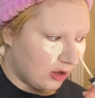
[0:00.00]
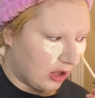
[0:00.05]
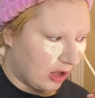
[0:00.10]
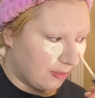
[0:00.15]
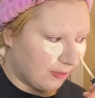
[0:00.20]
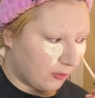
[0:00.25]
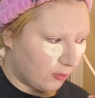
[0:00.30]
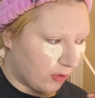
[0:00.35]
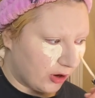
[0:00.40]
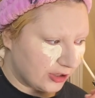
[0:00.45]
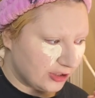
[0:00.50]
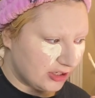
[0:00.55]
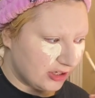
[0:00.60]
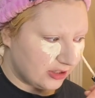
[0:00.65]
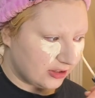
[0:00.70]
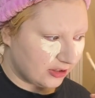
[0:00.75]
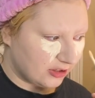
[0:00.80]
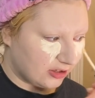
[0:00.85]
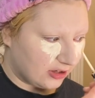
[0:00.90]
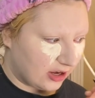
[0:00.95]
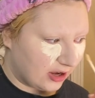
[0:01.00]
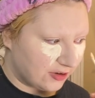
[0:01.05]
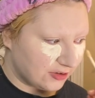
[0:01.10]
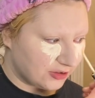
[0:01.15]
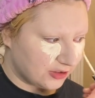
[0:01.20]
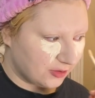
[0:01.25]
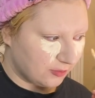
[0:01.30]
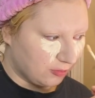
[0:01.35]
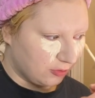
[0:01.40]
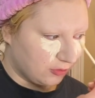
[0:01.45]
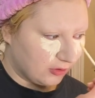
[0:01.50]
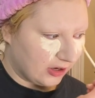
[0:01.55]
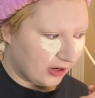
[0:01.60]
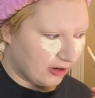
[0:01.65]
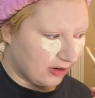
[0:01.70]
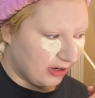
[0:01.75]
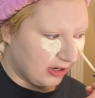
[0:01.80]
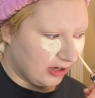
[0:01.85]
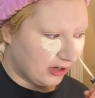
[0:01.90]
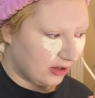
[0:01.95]
I've been watching Little House on the
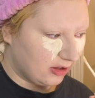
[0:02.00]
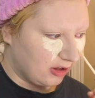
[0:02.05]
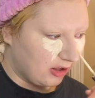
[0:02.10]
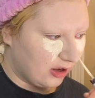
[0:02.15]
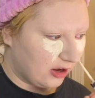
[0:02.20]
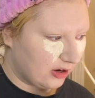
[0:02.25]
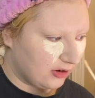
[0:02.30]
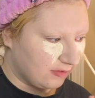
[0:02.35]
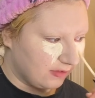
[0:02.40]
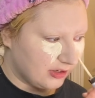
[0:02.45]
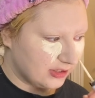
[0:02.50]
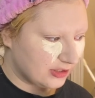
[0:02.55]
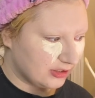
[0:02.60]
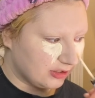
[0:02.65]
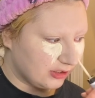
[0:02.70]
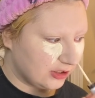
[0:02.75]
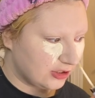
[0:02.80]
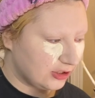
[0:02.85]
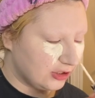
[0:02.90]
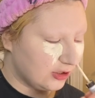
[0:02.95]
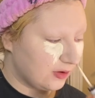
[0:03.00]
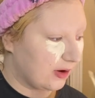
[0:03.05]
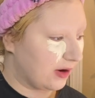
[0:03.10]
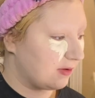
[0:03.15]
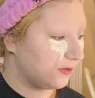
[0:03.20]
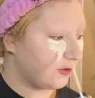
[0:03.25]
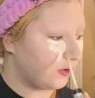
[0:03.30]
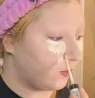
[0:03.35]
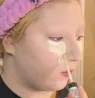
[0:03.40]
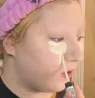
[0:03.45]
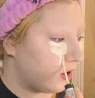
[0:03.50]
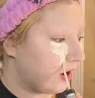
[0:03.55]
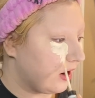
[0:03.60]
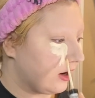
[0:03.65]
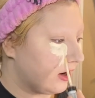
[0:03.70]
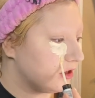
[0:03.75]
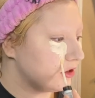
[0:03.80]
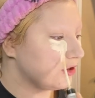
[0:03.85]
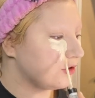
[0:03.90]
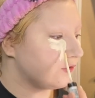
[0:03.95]
Prairie a lot recently too. I don't know why.
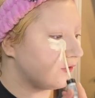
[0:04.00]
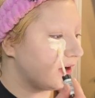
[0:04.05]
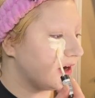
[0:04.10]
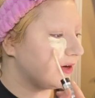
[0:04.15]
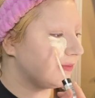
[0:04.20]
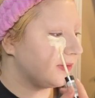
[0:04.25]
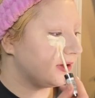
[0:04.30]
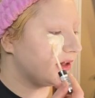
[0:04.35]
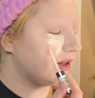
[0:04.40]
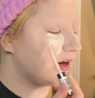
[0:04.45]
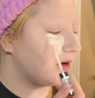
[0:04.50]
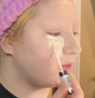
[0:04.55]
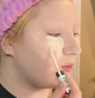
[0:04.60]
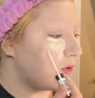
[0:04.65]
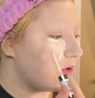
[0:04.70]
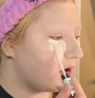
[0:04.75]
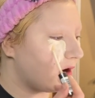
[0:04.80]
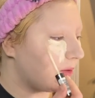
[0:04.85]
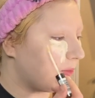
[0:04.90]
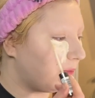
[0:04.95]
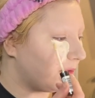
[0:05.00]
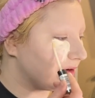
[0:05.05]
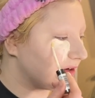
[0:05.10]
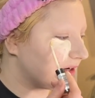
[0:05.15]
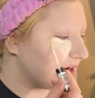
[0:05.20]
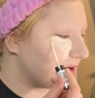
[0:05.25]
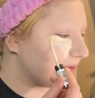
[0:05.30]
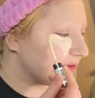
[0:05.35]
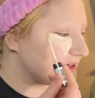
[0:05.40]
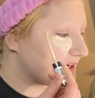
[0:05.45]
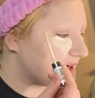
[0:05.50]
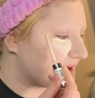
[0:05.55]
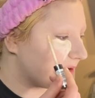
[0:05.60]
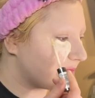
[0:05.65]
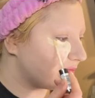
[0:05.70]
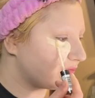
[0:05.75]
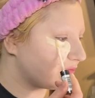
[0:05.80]
I just randomly like woke up one day and was like,